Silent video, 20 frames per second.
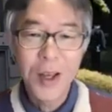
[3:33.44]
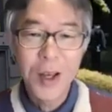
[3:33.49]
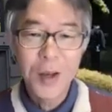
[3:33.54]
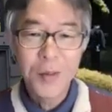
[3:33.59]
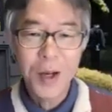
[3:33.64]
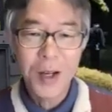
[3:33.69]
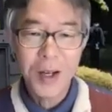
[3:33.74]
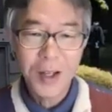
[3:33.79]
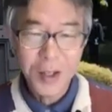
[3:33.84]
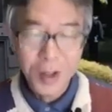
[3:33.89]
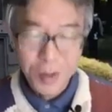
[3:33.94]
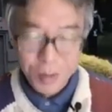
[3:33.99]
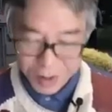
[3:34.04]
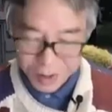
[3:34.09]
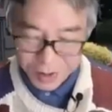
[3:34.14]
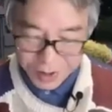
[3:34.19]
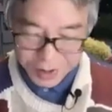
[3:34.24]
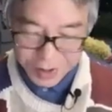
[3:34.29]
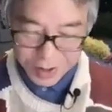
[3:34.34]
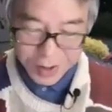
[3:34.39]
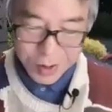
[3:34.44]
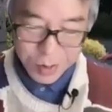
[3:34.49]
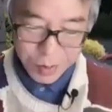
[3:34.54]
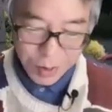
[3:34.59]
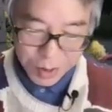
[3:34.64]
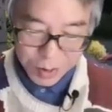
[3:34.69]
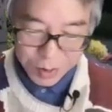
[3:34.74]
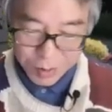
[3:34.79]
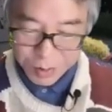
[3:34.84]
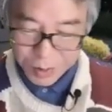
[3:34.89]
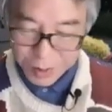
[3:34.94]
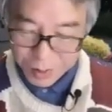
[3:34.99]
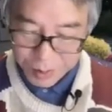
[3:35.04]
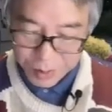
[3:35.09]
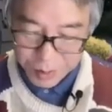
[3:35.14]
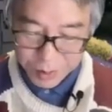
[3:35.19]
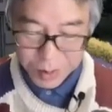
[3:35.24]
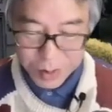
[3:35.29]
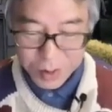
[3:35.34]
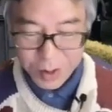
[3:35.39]
But anyway, this is what
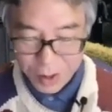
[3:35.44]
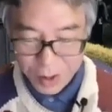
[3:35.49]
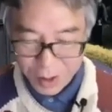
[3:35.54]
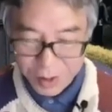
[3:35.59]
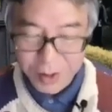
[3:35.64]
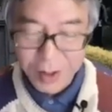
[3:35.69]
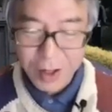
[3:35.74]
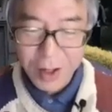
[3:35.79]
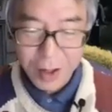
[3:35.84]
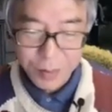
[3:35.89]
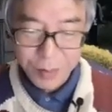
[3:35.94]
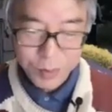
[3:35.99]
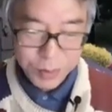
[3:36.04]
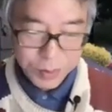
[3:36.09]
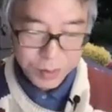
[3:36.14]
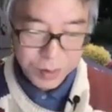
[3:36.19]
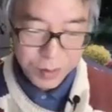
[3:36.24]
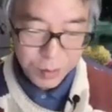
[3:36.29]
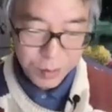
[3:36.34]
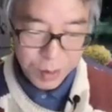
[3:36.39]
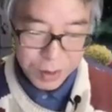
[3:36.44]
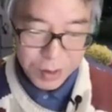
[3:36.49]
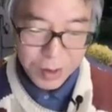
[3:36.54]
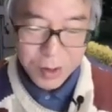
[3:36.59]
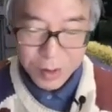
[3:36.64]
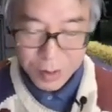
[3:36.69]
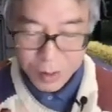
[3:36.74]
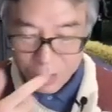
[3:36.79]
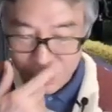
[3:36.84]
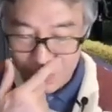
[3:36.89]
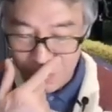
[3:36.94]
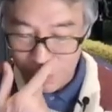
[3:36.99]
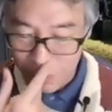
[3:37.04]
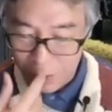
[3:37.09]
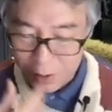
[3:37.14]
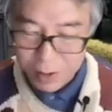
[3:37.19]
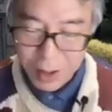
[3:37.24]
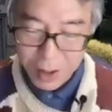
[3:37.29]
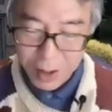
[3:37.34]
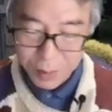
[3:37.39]
can happen. What
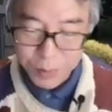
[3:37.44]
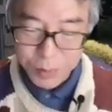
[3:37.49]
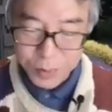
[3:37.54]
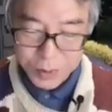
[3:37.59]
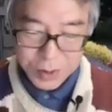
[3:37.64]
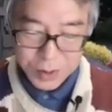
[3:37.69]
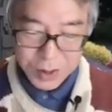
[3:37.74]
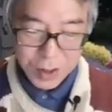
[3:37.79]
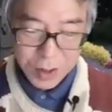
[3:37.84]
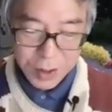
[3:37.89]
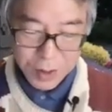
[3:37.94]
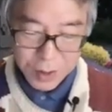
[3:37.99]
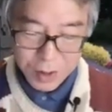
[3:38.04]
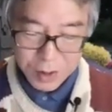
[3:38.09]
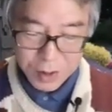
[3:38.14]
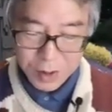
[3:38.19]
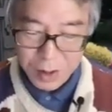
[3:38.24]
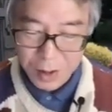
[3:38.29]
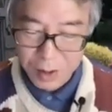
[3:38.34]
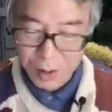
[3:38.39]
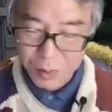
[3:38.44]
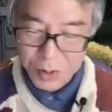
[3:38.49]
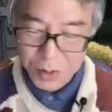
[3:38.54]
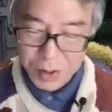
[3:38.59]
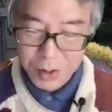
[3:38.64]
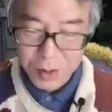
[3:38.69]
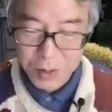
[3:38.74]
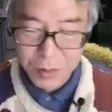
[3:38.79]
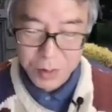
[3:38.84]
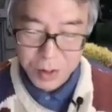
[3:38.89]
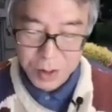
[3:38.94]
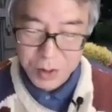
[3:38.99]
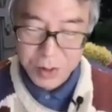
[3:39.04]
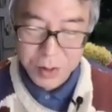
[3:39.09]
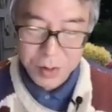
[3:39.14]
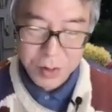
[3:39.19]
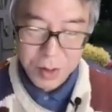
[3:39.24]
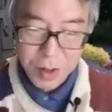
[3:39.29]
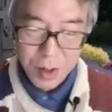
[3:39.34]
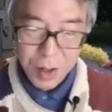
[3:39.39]
happens in this kind of
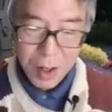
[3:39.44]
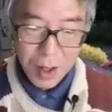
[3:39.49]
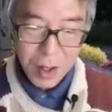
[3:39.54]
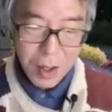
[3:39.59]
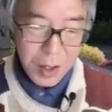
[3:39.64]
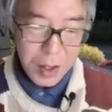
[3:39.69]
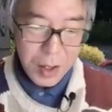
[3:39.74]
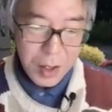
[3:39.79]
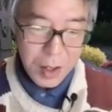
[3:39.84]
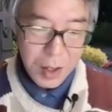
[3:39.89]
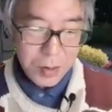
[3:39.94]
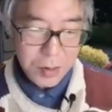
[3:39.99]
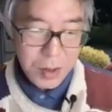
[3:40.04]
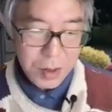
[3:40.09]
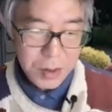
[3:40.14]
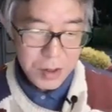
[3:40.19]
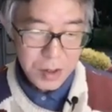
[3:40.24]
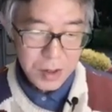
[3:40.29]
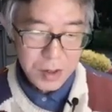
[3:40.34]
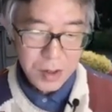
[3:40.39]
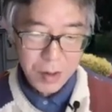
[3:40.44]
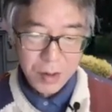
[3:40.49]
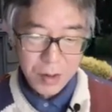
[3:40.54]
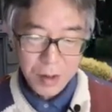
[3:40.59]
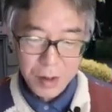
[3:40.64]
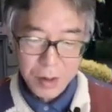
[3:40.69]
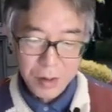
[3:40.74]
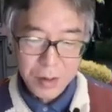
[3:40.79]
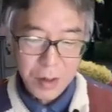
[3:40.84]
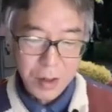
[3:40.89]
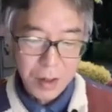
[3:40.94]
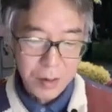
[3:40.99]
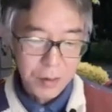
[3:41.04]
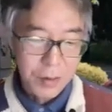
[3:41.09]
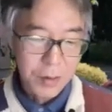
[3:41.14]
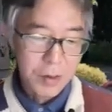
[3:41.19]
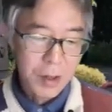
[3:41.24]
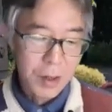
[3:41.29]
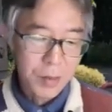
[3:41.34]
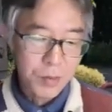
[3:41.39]
situation? So this is our
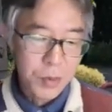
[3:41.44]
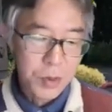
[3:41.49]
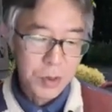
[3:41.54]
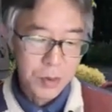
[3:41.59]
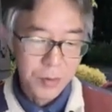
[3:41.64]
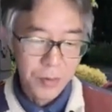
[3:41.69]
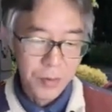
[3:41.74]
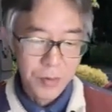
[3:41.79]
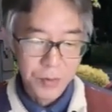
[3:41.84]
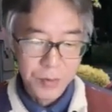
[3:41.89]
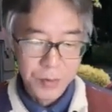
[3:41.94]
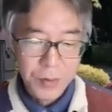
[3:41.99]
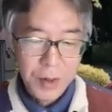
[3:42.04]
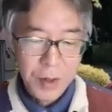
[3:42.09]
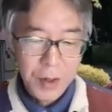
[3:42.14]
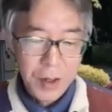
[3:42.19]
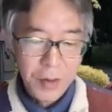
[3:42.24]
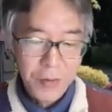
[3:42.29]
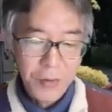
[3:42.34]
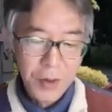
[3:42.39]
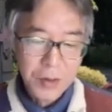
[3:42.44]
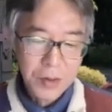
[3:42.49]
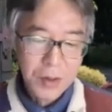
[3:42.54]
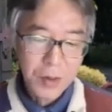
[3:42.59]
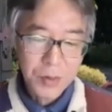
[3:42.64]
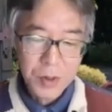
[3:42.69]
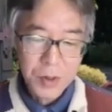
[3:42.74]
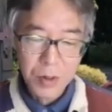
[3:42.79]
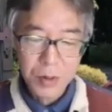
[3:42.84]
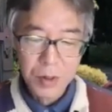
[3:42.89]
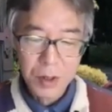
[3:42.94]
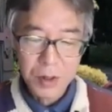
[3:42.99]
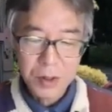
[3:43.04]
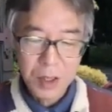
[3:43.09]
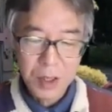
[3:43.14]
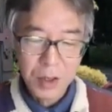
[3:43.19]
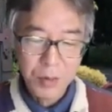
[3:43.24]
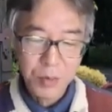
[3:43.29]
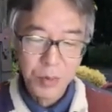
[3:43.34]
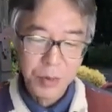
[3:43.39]
assumption. Effective
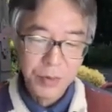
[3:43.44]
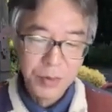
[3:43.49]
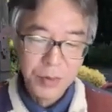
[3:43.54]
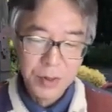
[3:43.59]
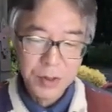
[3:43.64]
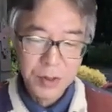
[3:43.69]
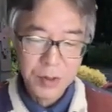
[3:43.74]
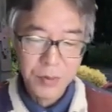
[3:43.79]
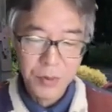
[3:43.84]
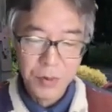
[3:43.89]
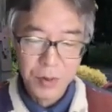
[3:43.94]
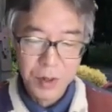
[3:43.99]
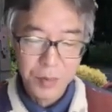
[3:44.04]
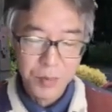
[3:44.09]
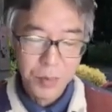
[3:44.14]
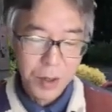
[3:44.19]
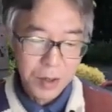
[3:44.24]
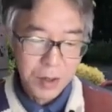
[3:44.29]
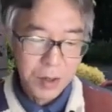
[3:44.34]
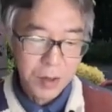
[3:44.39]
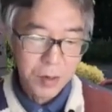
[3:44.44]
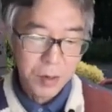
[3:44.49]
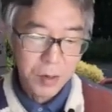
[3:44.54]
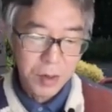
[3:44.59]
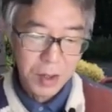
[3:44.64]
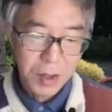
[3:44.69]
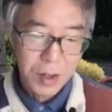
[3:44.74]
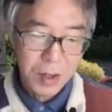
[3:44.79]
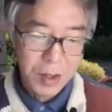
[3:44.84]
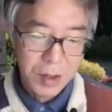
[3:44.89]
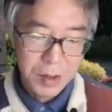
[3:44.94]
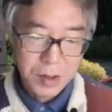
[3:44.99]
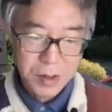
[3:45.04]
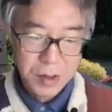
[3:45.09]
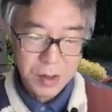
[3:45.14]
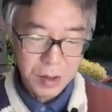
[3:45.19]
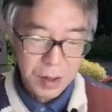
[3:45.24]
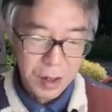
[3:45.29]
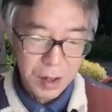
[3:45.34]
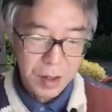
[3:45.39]
stochastic process for the particle is
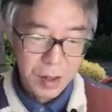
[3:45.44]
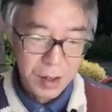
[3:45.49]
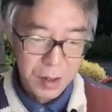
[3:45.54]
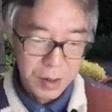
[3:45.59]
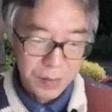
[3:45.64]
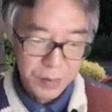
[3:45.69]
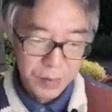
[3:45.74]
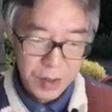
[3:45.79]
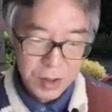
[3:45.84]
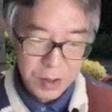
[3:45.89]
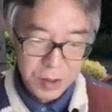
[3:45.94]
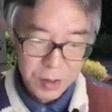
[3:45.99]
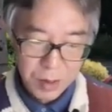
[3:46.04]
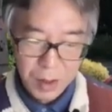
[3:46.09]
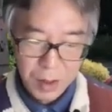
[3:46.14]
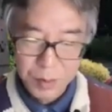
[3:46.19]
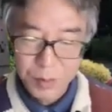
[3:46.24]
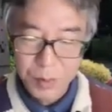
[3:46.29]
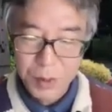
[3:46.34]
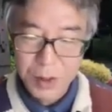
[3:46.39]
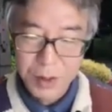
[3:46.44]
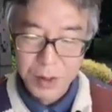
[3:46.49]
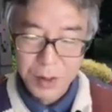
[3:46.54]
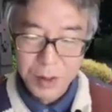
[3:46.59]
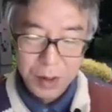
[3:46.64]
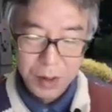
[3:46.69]
described by